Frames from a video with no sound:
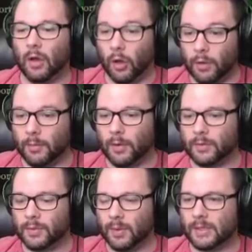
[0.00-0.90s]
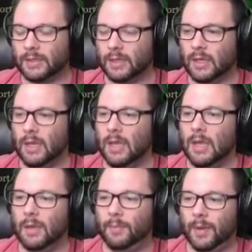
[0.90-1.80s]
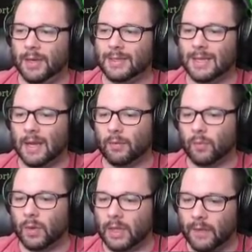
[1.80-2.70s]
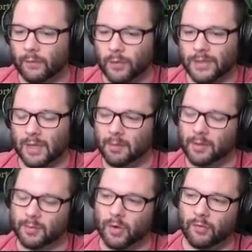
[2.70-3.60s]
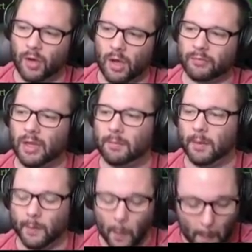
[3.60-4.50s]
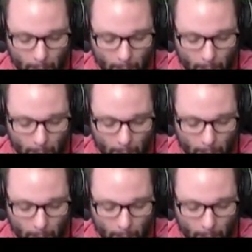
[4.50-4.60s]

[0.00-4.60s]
armor, surprisingly. But it's not really a full tank build. It's more of an off tank build.